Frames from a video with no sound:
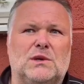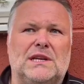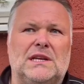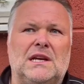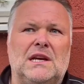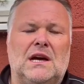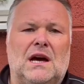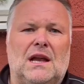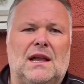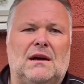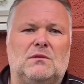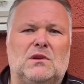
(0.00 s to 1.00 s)
We
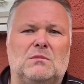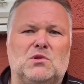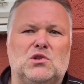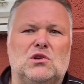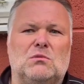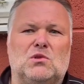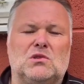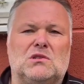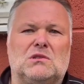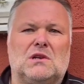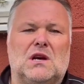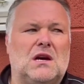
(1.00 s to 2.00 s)
allowed them too much.